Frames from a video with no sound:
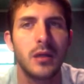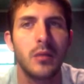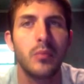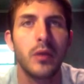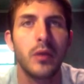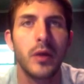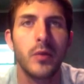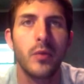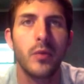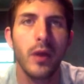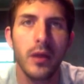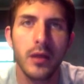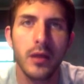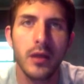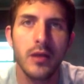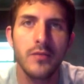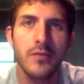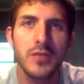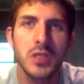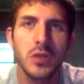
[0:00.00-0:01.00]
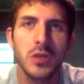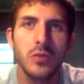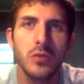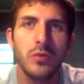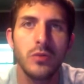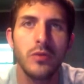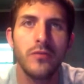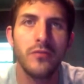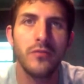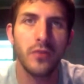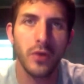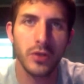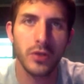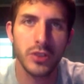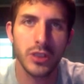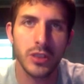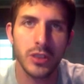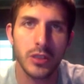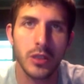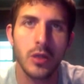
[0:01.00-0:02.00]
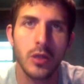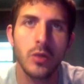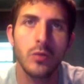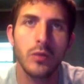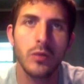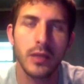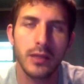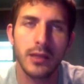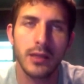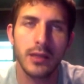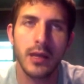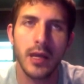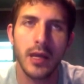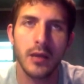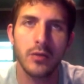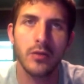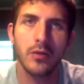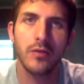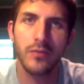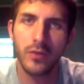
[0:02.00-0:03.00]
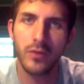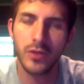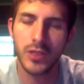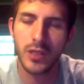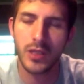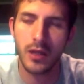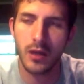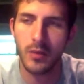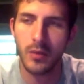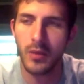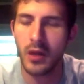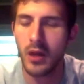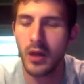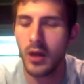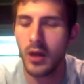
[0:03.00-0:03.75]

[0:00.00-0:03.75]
blood relative to the virgin who lit the candle the first time.